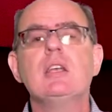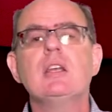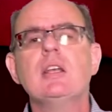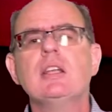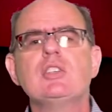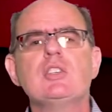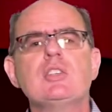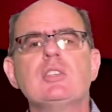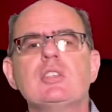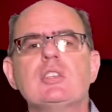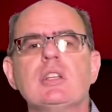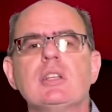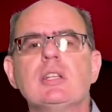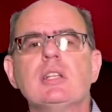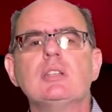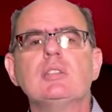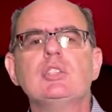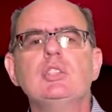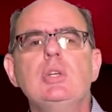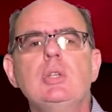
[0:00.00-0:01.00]
It's a
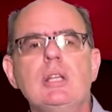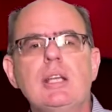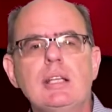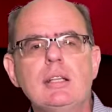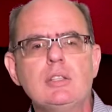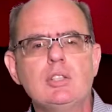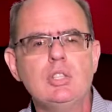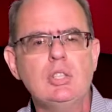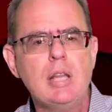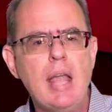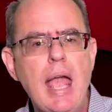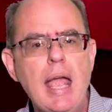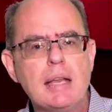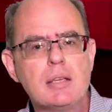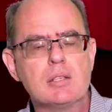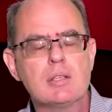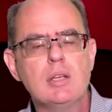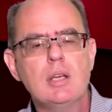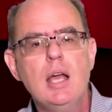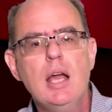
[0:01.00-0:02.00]
little too little, too
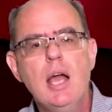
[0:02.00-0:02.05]
late.